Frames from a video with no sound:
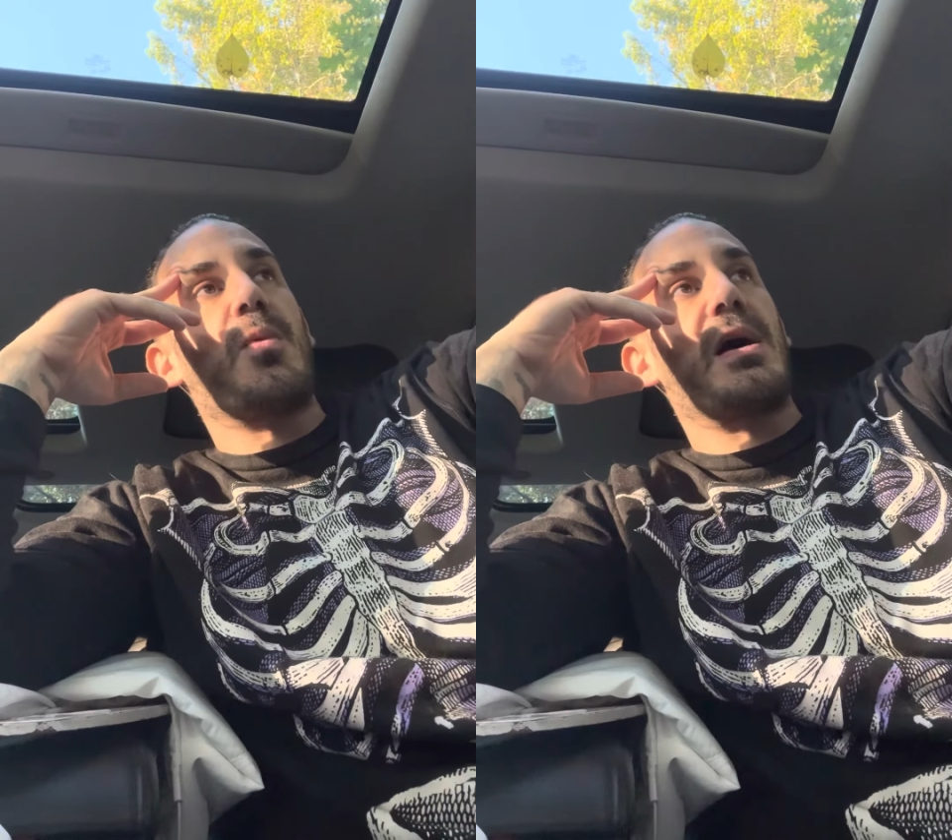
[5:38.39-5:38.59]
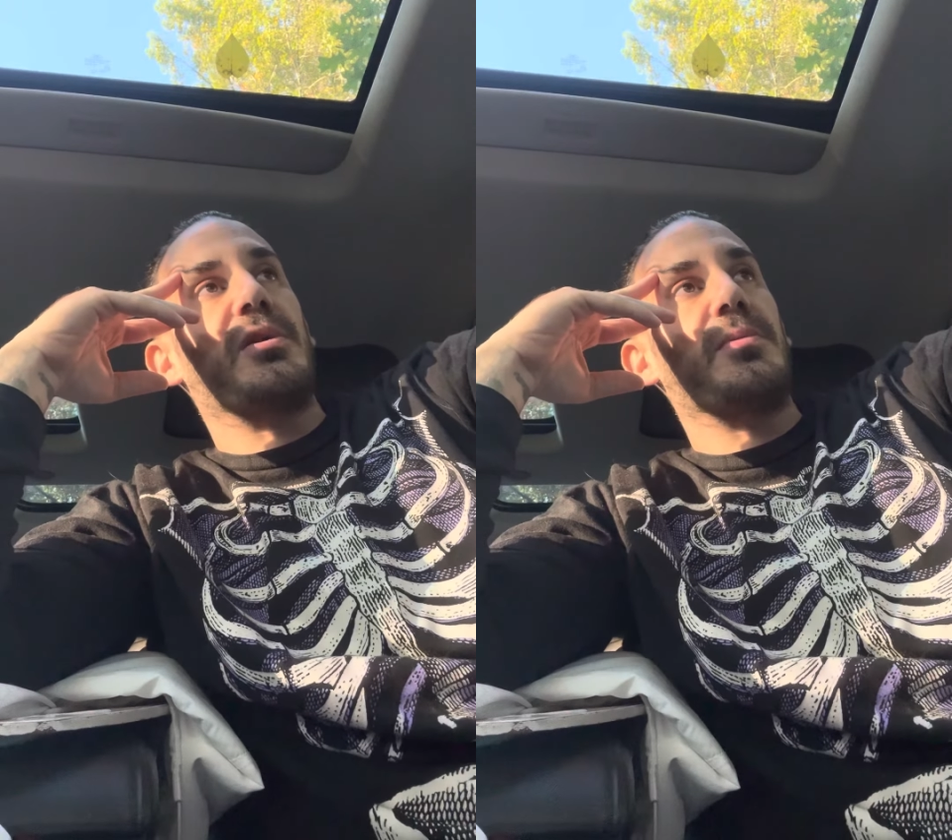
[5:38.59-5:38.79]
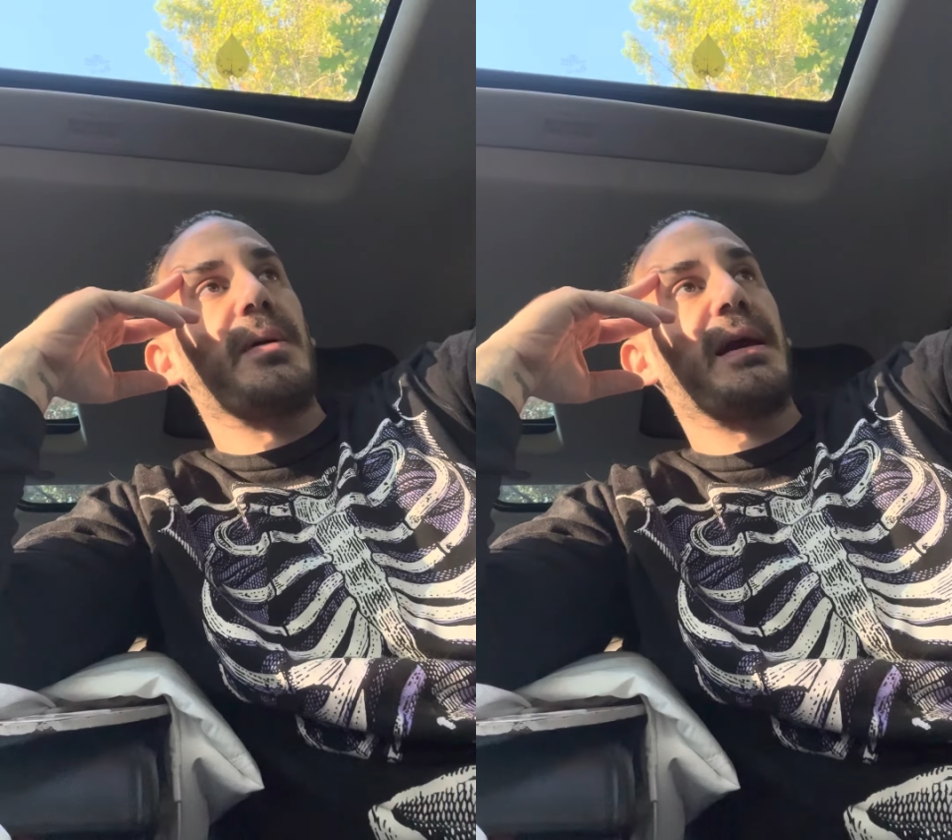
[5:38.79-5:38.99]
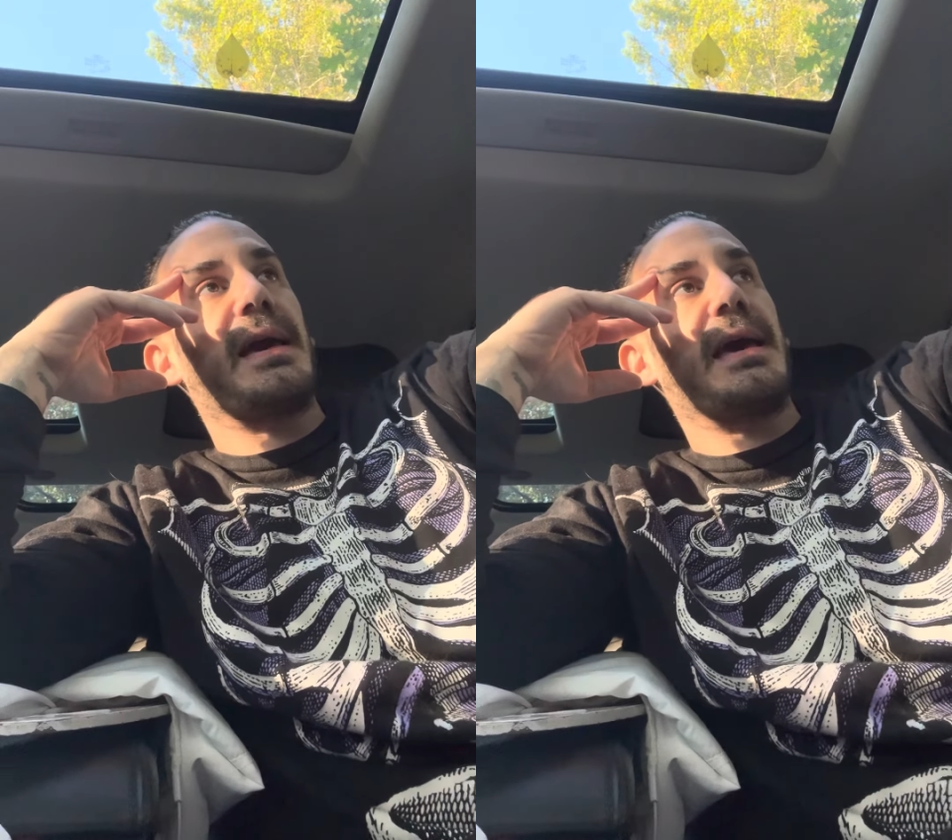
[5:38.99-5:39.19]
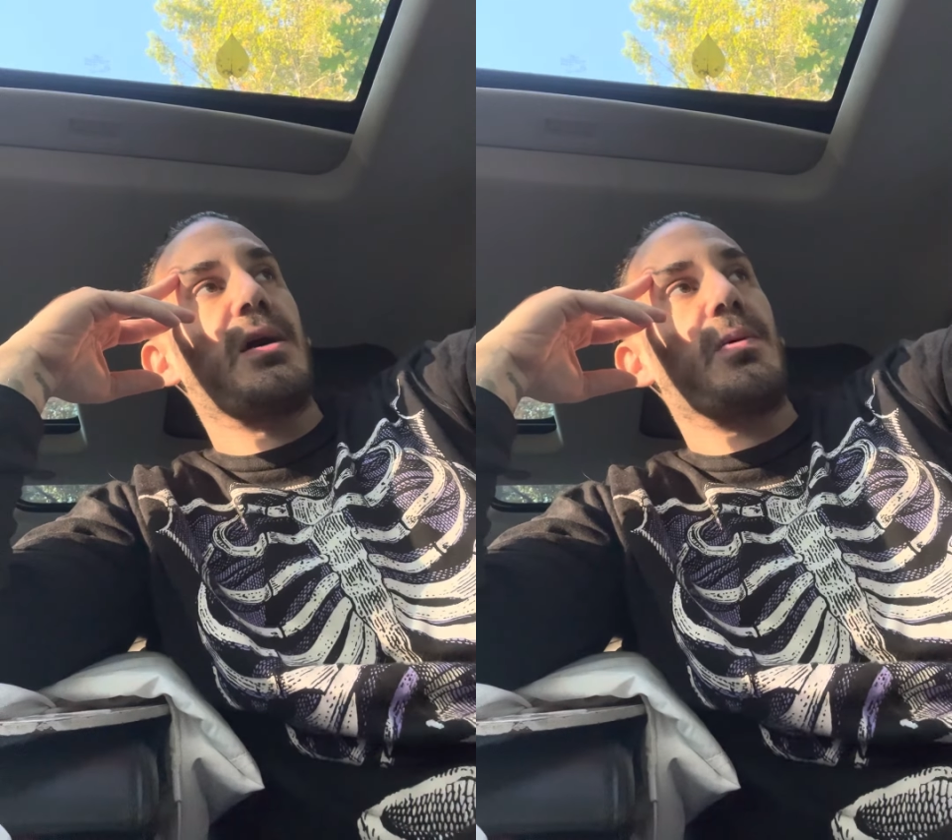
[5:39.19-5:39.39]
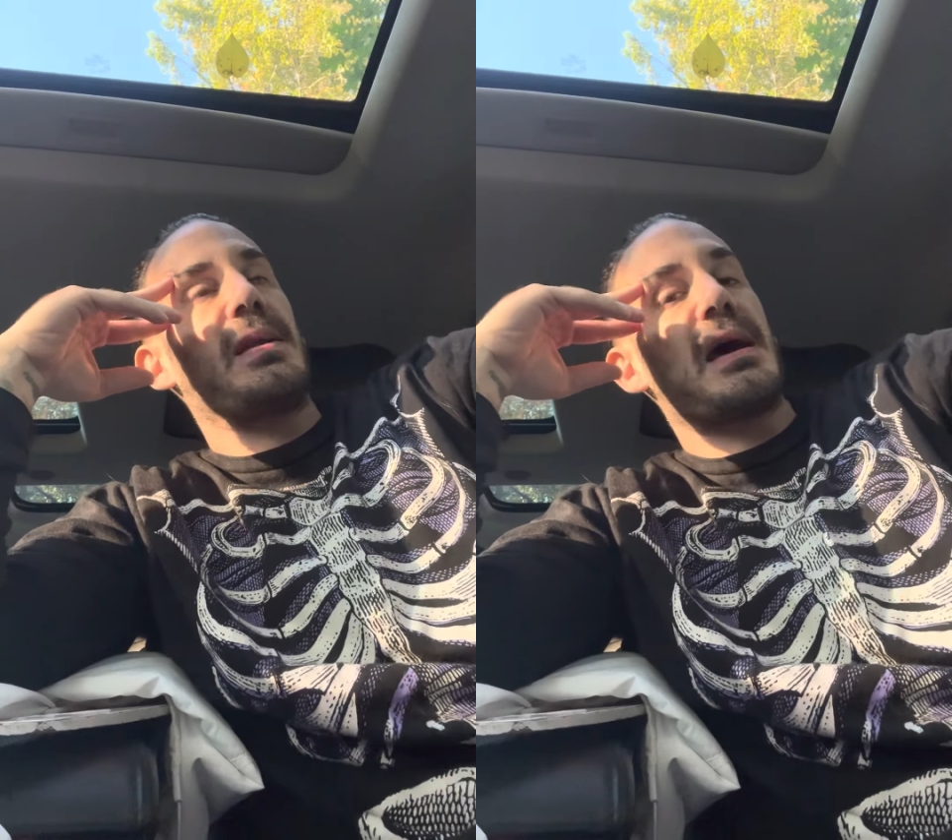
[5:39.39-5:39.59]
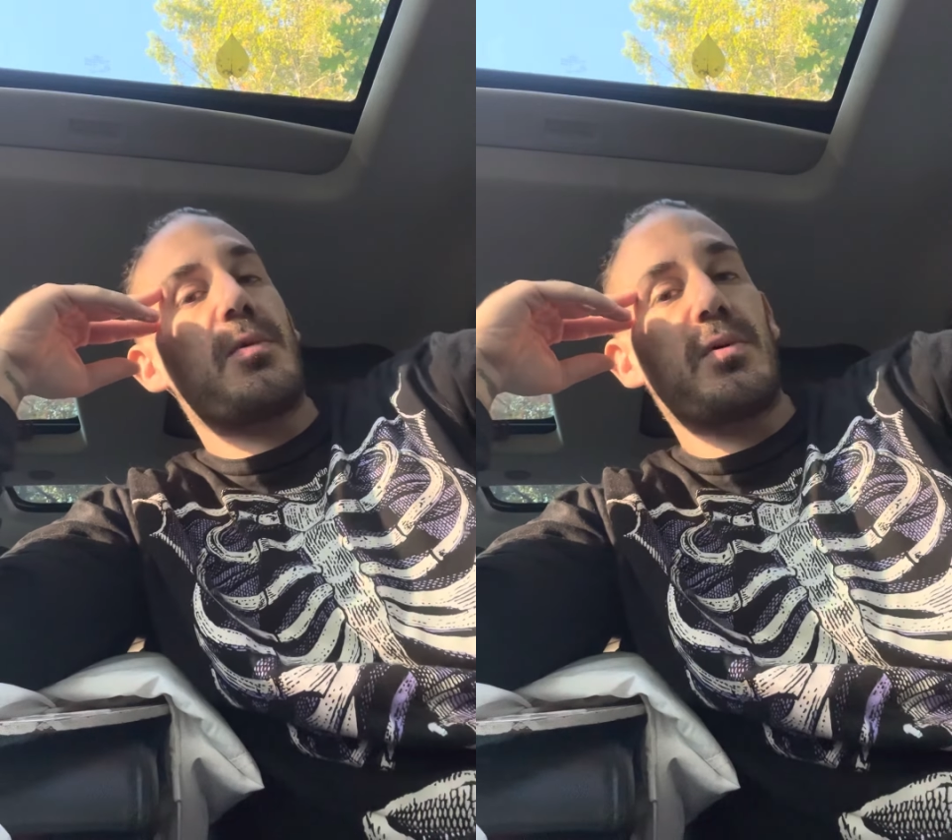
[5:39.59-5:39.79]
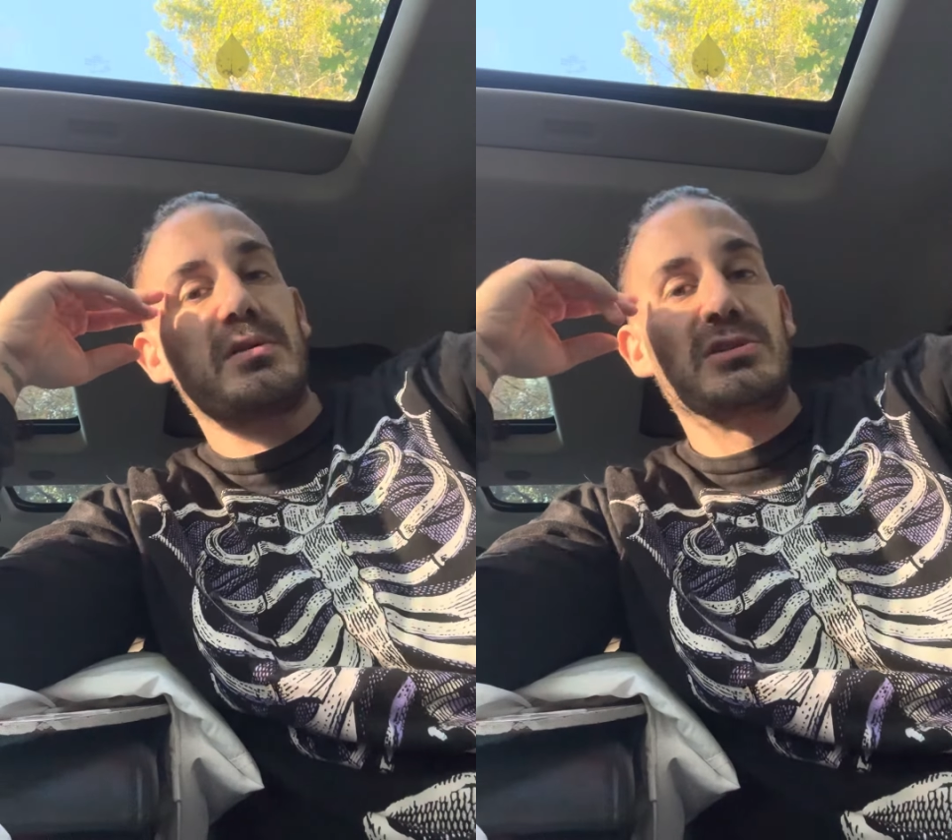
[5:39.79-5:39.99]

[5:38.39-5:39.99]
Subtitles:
Wilder by KO on that one.